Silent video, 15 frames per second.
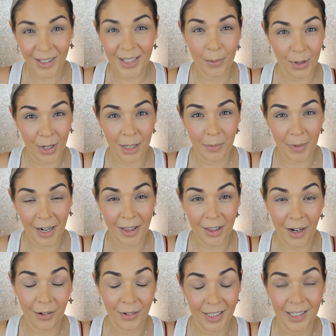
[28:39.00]
Some of you guys might have
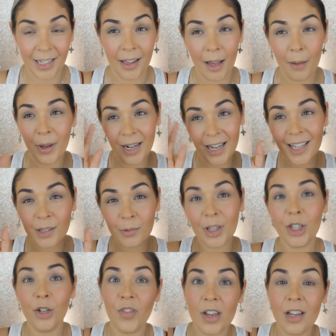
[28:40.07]
thought I was going to say that, but is
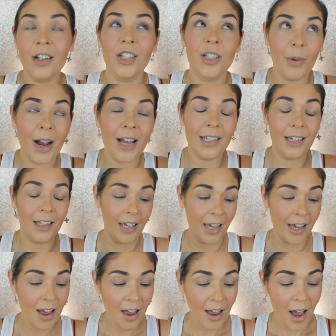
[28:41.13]
with your fingers,
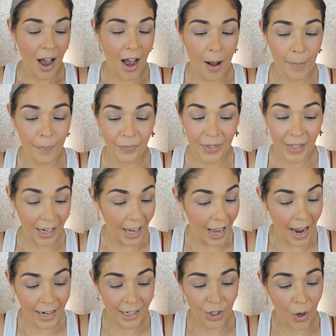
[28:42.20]
surprisingly. Um,
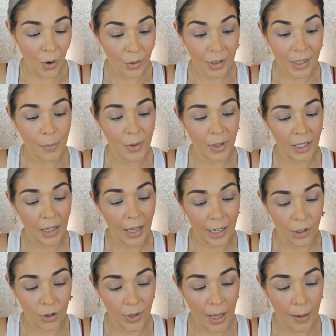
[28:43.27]
I don't typically
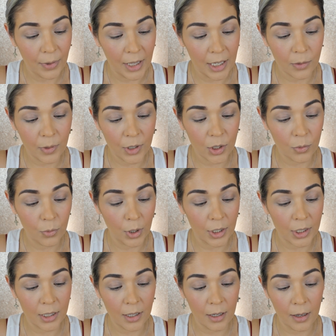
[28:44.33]
like doing that, but this one just
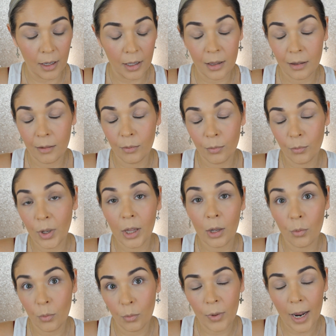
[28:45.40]
works the
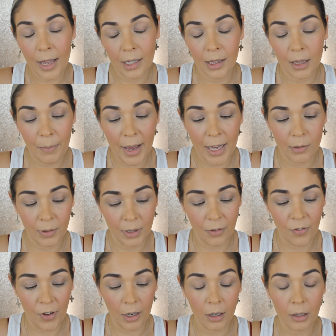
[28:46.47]
really, I think, the best with the
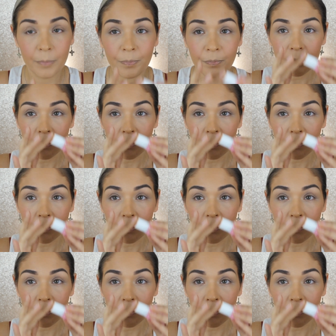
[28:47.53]
finger.